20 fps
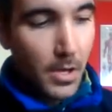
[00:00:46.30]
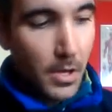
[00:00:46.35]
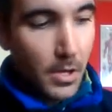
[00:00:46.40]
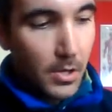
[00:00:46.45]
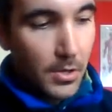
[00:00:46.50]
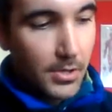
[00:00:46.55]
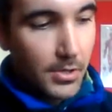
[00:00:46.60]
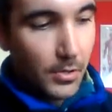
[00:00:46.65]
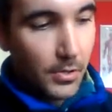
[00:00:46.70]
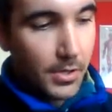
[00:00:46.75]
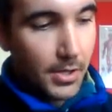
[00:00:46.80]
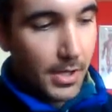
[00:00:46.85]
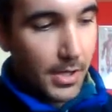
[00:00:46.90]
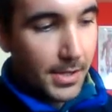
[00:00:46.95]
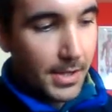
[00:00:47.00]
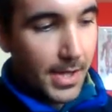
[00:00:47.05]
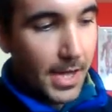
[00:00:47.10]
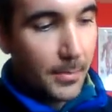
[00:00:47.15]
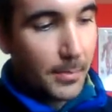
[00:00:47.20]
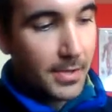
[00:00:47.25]
So the
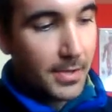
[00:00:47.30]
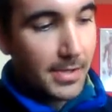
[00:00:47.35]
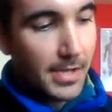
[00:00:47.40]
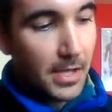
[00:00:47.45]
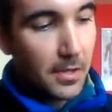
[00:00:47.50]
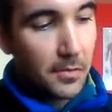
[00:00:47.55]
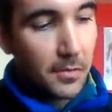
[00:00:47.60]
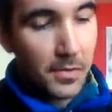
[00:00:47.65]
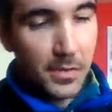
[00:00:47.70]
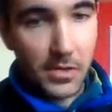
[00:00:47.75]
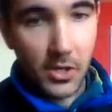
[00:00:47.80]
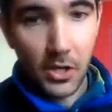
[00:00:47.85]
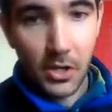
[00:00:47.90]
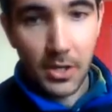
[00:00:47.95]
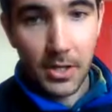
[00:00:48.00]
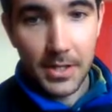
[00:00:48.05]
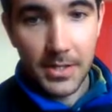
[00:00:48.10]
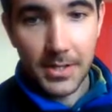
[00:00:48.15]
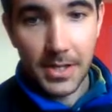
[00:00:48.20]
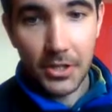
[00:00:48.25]
app itself is called
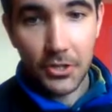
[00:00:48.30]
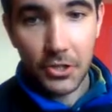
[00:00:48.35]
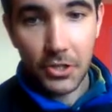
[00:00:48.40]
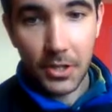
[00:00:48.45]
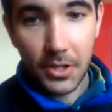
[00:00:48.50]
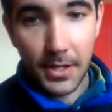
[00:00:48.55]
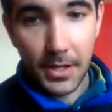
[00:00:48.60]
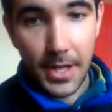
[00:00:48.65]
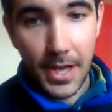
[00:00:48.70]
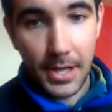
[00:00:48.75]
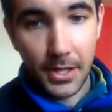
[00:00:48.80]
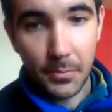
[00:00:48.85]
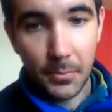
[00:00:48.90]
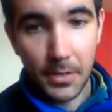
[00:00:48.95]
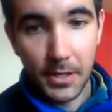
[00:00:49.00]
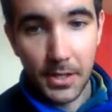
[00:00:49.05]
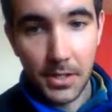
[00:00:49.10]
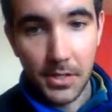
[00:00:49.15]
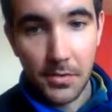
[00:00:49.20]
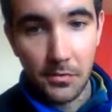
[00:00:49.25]
Essential Anatomy.
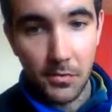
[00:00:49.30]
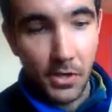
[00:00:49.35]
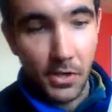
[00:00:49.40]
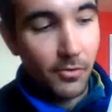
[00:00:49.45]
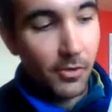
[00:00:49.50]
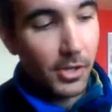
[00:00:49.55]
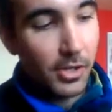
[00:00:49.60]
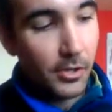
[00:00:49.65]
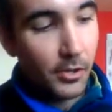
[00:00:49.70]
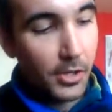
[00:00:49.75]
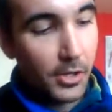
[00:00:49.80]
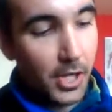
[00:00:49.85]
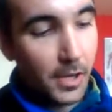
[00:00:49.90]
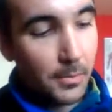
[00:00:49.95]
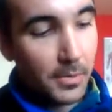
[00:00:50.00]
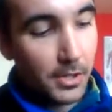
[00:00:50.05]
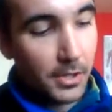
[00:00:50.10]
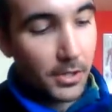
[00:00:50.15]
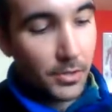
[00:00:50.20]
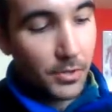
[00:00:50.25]
It's a really, really good app
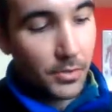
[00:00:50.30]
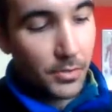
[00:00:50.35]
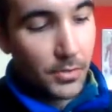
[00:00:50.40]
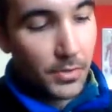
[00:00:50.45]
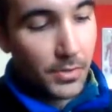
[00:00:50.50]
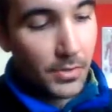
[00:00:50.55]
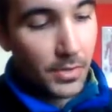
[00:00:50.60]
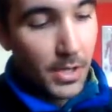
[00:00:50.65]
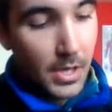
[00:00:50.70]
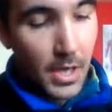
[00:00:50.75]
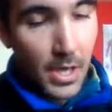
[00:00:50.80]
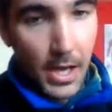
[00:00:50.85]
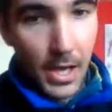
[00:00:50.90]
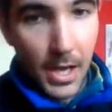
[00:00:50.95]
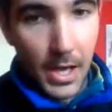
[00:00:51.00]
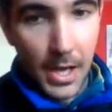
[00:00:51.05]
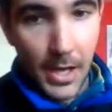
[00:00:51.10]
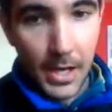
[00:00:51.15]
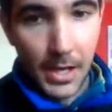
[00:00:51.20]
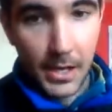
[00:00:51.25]
that I use.
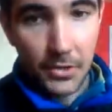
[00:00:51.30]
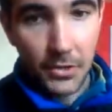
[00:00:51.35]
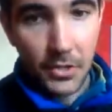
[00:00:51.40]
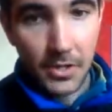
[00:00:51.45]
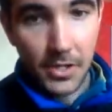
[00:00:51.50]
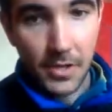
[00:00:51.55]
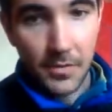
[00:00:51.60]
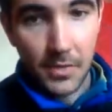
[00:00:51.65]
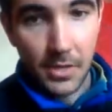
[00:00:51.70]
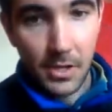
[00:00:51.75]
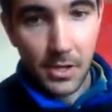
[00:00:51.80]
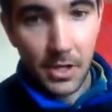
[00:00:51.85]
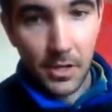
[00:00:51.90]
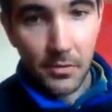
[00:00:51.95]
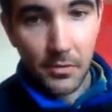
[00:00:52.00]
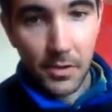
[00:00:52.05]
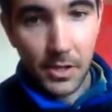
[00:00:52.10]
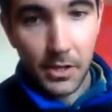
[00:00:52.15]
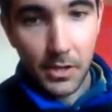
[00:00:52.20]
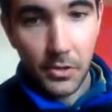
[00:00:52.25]
It just gives a lot of
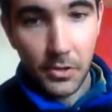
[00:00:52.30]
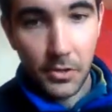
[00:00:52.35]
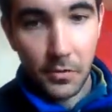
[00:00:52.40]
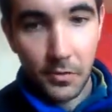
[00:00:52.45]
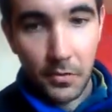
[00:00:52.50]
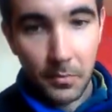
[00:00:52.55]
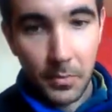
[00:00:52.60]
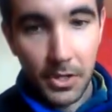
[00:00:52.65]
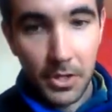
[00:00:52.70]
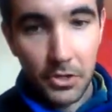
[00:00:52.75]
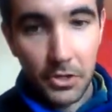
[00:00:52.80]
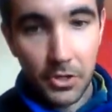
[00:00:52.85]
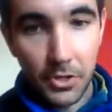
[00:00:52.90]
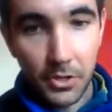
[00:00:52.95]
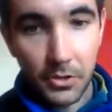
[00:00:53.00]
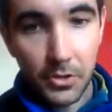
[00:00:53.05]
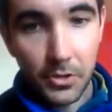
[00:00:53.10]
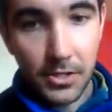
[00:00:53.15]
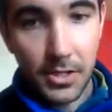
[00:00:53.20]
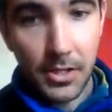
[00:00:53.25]
really good information,
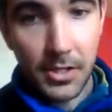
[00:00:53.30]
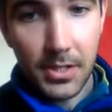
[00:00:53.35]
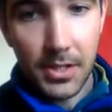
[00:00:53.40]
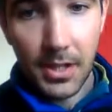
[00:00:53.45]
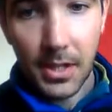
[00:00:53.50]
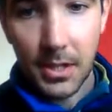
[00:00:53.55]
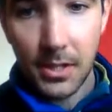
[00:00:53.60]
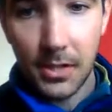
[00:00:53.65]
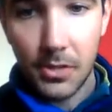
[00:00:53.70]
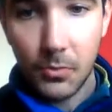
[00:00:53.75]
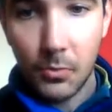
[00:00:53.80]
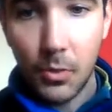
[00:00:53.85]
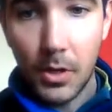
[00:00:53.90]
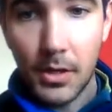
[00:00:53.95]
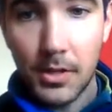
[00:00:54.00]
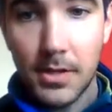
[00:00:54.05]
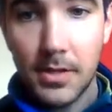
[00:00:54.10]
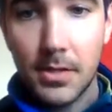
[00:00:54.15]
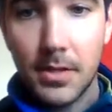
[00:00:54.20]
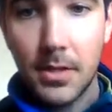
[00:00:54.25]
good detail into
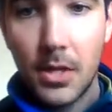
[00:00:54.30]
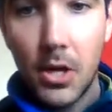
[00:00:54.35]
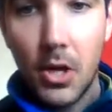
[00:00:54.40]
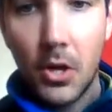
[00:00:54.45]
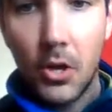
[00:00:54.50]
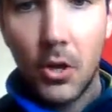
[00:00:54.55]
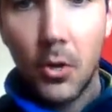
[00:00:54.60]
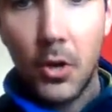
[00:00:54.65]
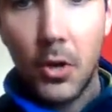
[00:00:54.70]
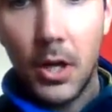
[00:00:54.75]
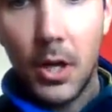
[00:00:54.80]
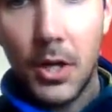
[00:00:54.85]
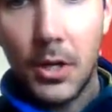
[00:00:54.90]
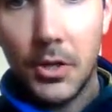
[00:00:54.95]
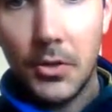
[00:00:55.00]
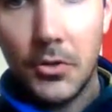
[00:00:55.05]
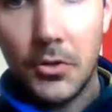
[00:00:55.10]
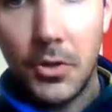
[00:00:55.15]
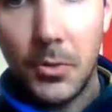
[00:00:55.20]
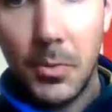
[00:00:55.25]
what's going on
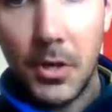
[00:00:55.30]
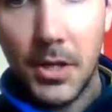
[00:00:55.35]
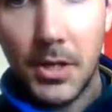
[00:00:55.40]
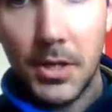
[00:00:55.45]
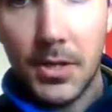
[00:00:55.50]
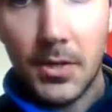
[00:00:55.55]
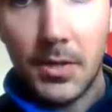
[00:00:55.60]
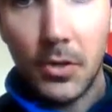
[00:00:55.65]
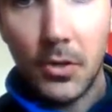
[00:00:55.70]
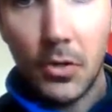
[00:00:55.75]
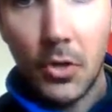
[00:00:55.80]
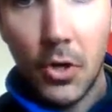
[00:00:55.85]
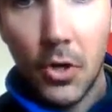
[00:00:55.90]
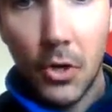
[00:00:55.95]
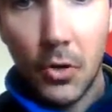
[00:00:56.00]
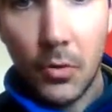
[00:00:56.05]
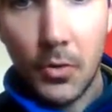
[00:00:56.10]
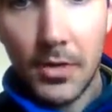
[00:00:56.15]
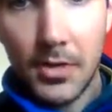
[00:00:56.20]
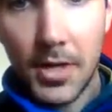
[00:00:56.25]
through the body. So
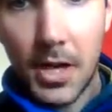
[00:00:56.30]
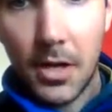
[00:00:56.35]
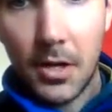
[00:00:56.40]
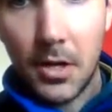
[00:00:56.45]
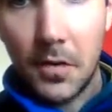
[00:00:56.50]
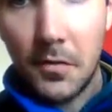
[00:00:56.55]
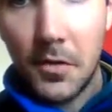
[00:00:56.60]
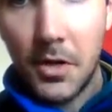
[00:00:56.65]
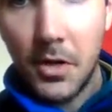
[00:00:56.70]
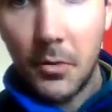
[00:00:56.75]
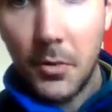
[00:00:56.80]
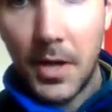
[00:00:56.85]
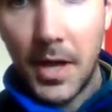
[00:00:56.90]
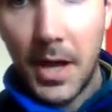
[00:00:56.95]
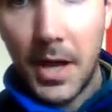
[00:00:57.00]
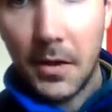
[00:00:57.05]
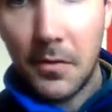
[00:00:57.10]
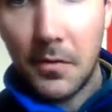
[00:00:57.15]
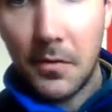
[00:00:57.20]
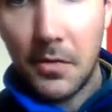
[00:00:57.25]
we start off here, we
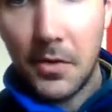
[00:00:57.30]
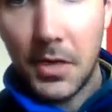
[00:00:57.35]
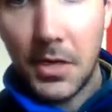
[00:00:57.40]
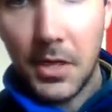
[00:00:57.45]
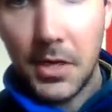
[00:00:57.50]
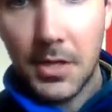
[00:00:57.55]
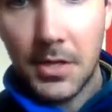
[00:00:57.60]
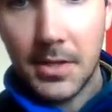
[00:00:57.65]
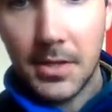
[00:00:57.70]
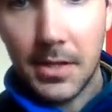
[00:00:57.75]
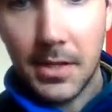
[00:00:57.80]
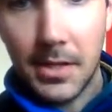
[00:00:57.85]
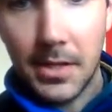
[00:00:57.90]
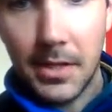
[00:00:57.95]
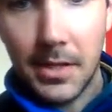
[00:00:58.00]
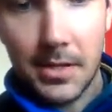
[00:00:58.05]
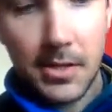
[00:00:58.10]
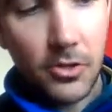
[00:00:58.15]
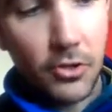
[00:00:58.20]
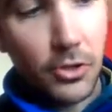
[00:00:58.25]
have the
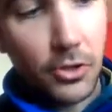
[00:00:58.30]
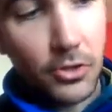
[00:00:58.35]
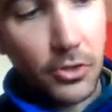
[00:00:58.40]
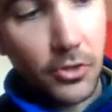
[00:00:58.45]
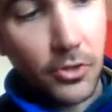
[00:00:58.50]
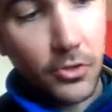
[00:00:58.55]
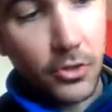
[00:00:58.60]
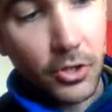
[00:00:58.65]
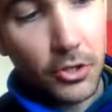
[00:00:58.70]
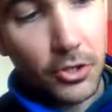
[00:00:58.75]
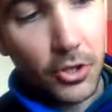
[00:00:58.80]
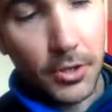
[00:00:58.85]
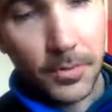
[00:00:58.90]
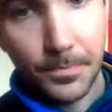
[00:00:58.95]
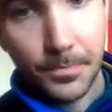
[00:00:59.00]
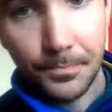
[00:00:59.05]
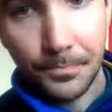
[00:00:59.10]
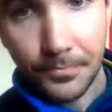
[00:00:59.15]
skeletal structure.